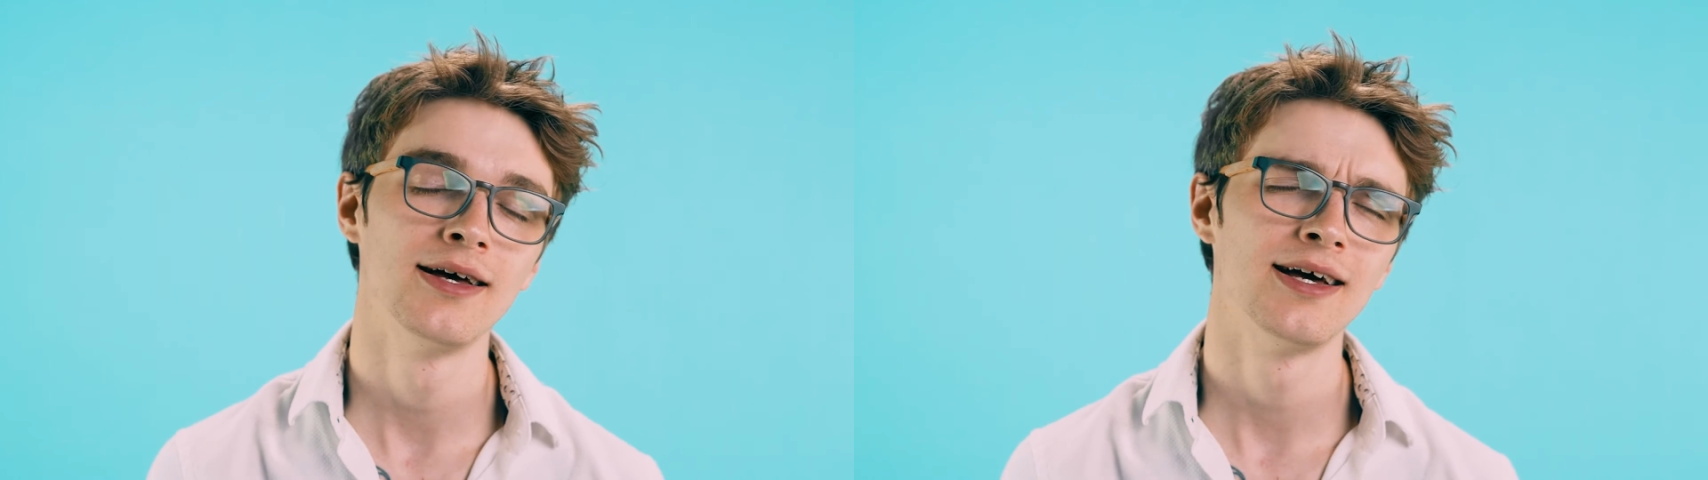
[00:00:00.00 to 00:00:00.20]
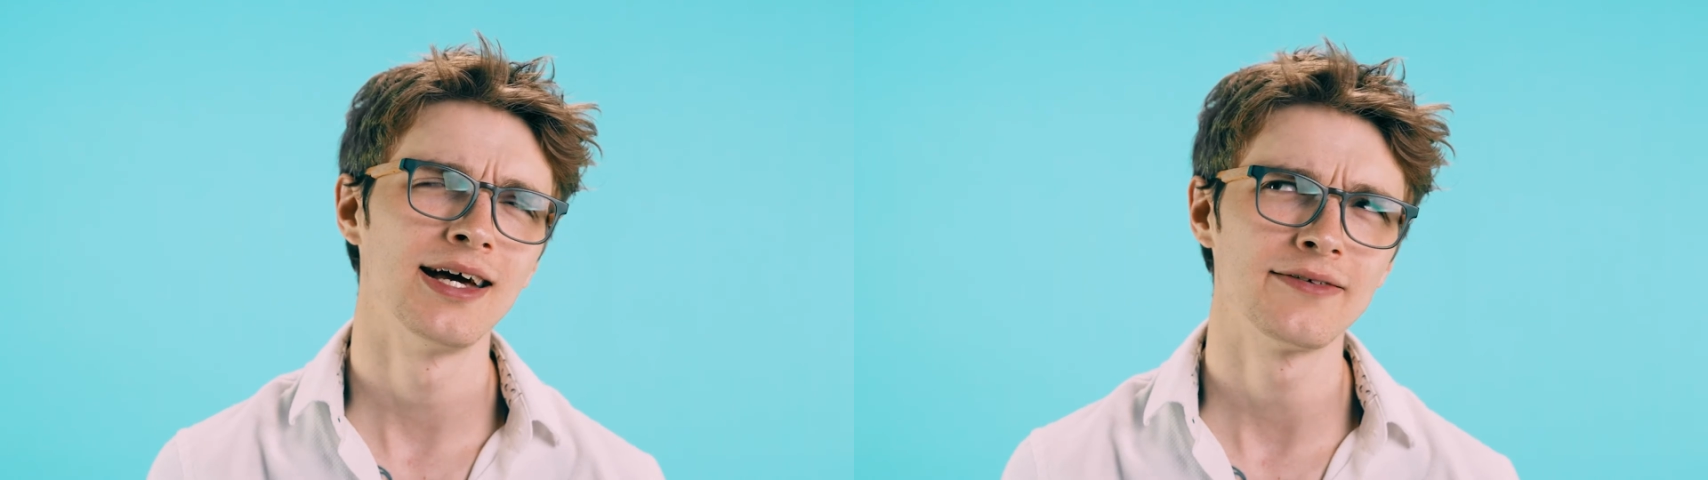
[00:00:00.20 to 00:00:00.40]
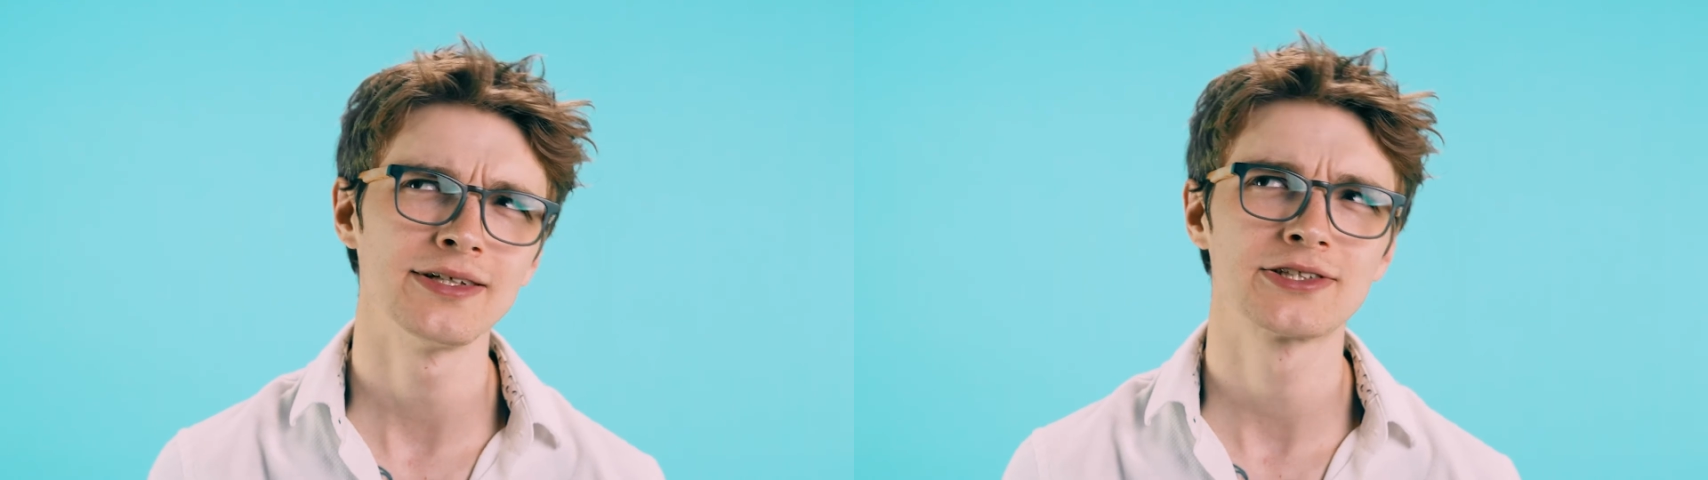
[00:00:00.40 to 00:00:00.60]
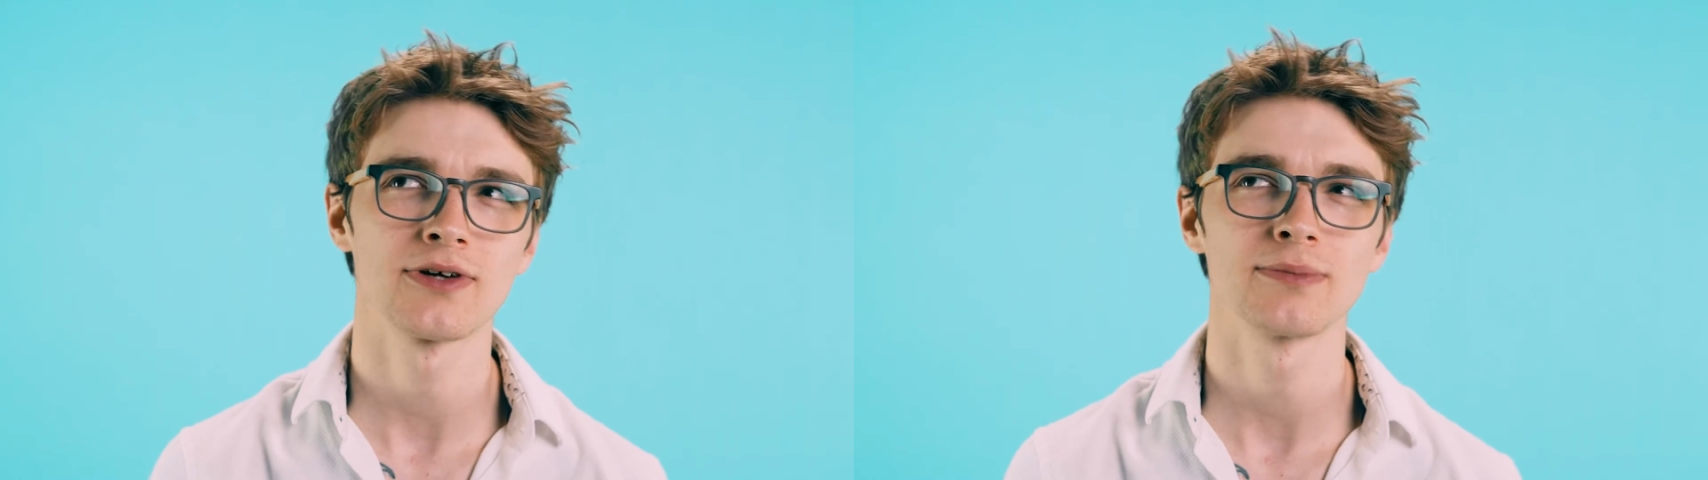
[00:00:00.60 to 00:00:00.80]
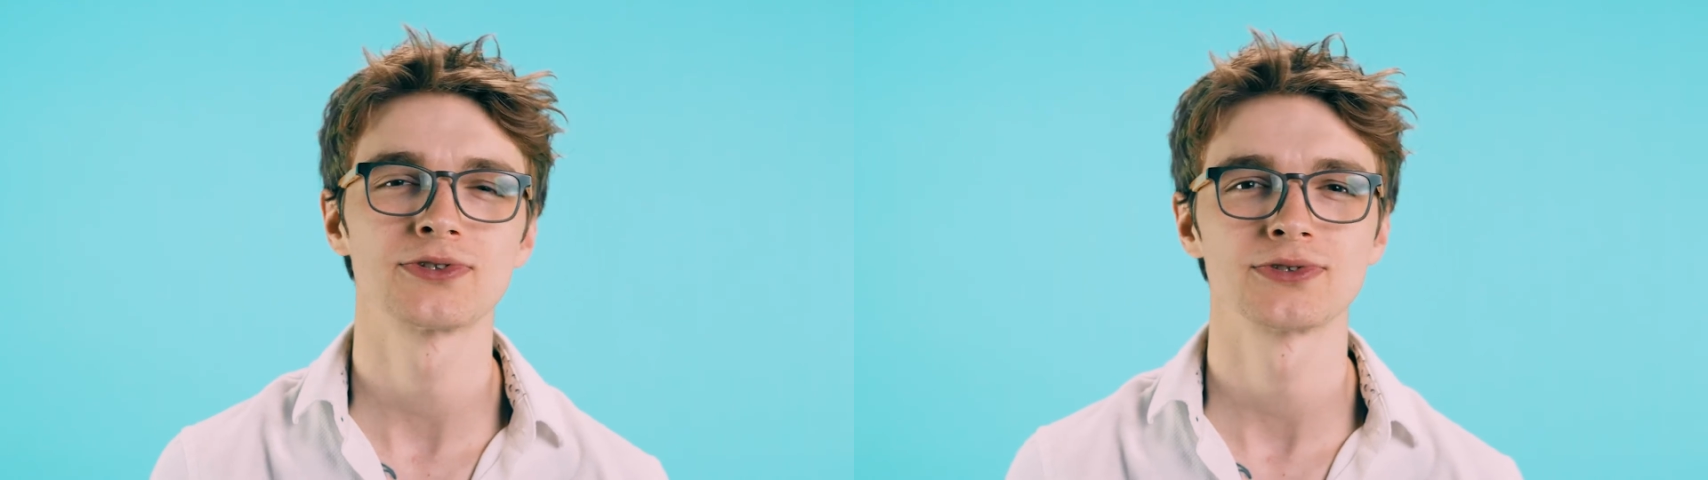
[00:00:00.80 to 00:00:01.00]
AV
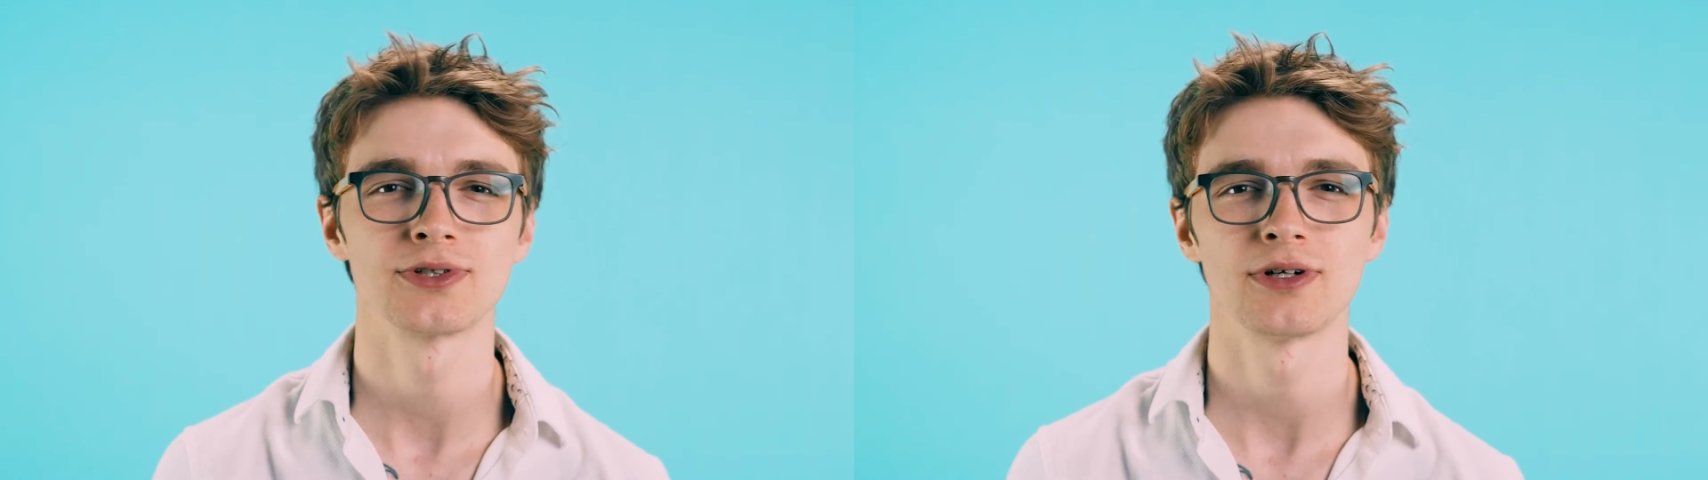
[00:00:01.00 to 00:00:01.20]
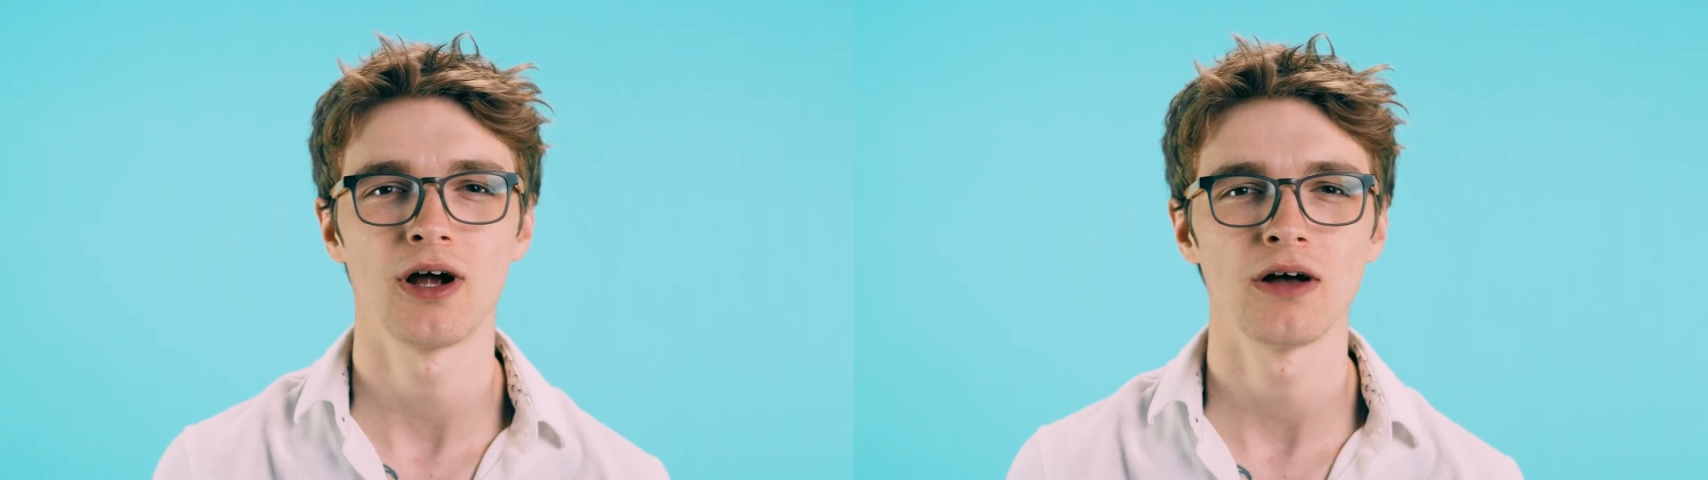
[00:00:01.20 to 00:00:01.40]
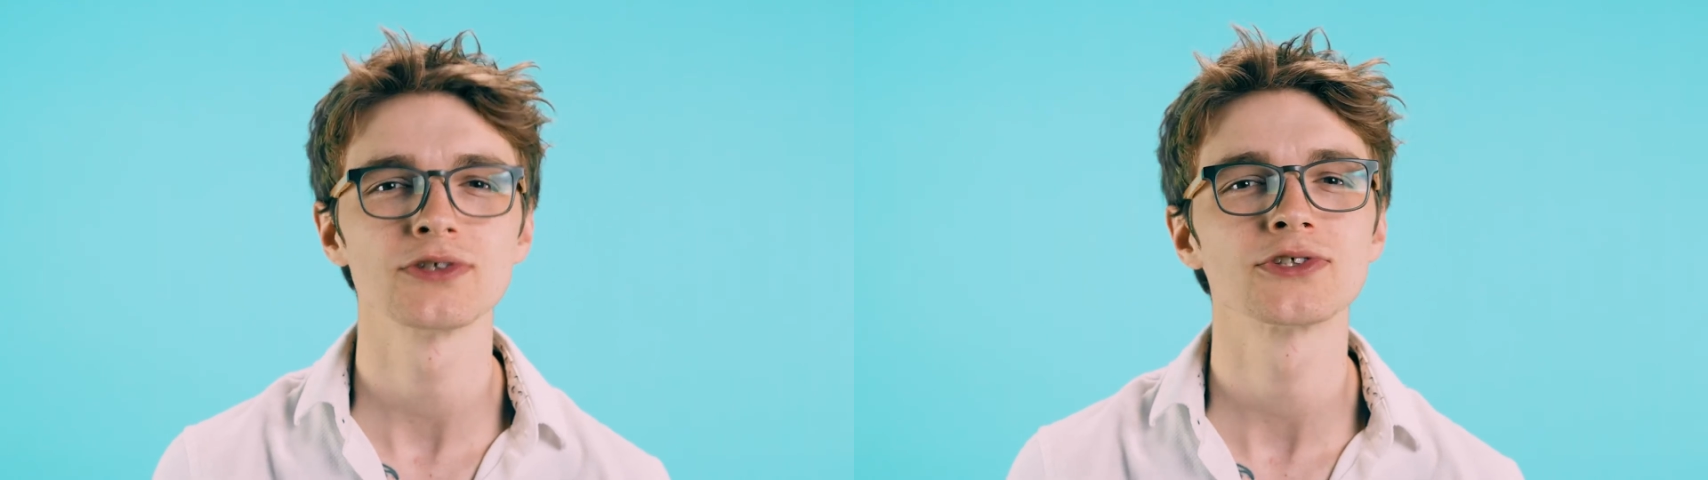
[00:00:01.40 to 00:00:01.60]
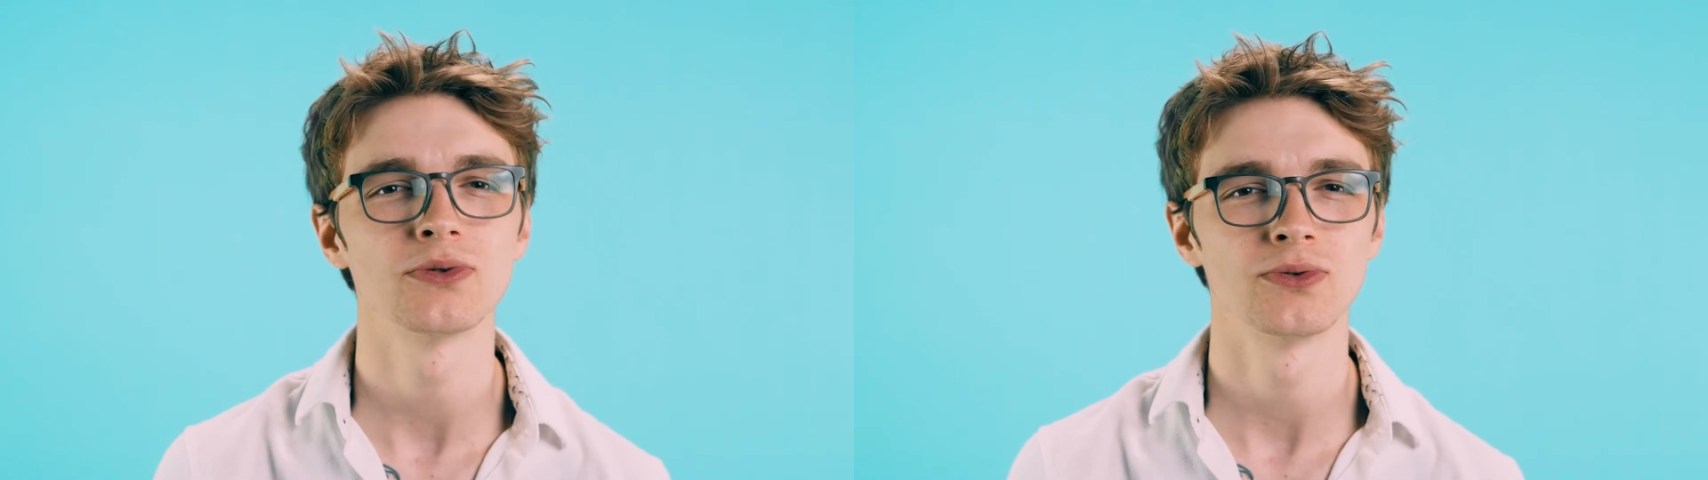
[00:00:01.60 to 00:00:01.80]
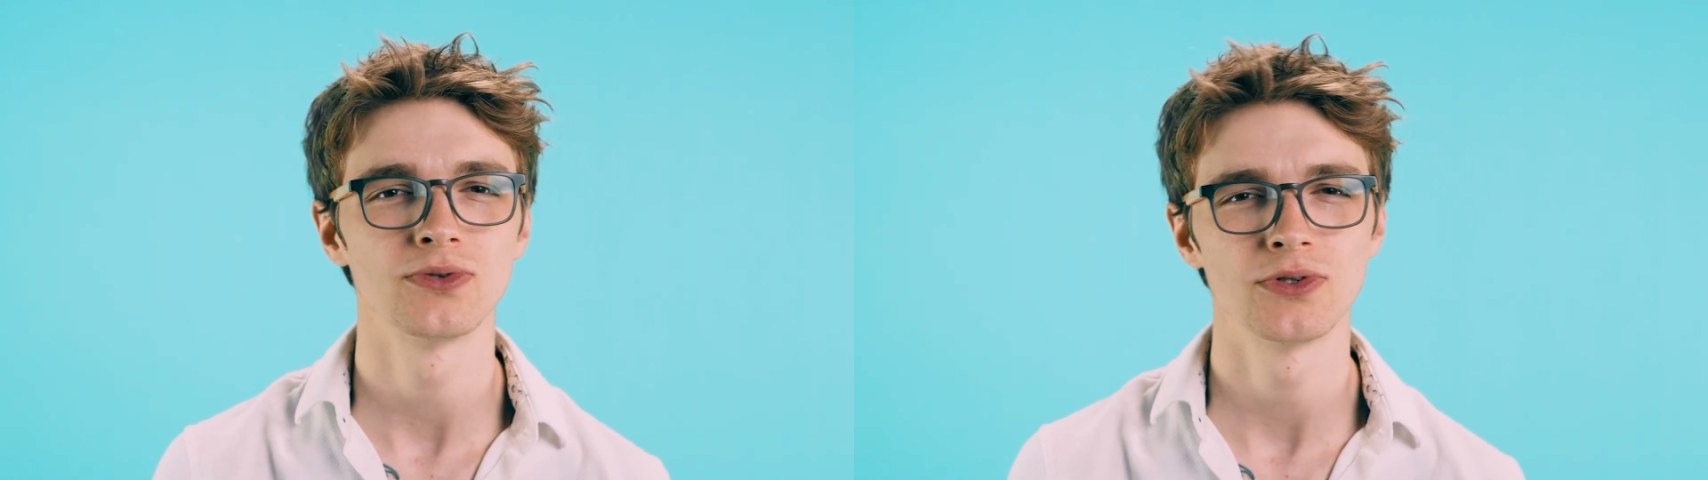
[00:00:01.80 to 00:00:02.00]
scripts are
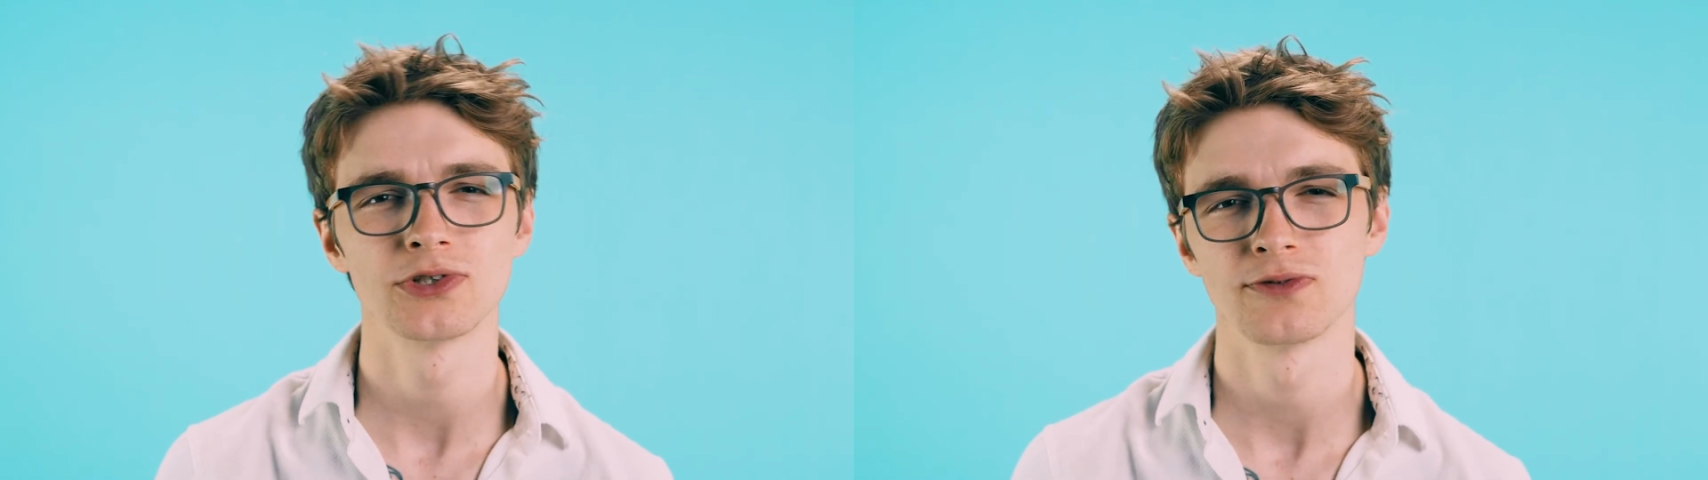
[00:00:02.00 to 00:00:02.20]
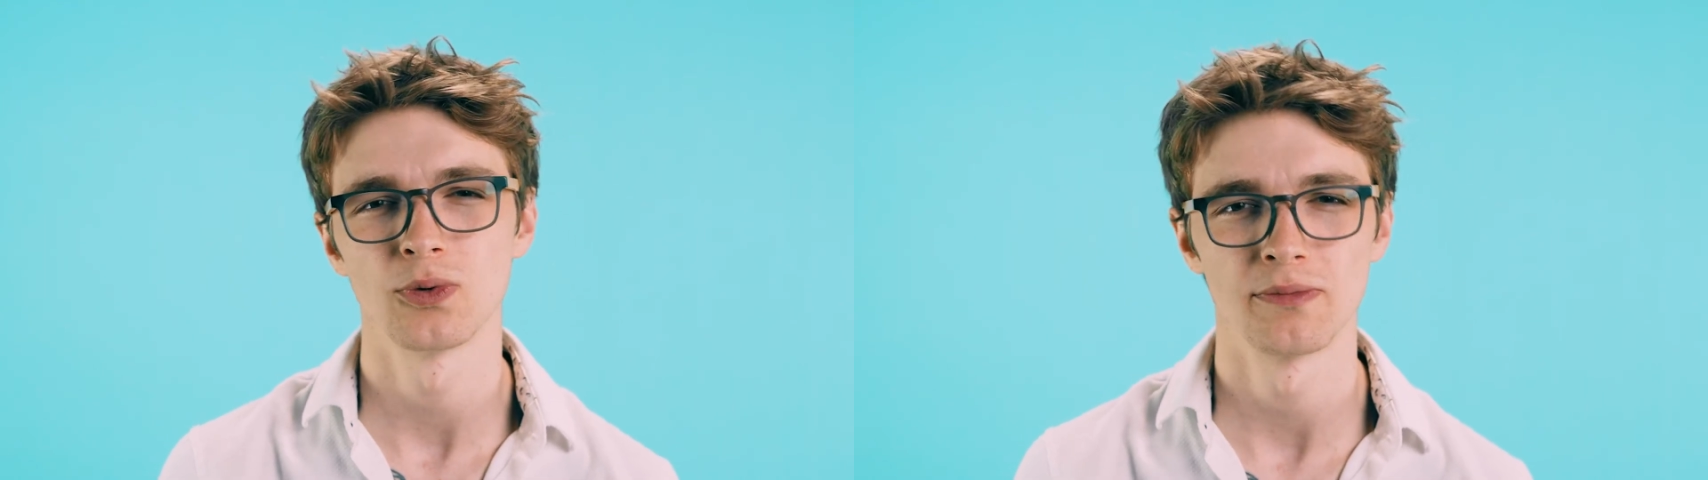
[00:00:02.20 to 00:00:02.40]
also useful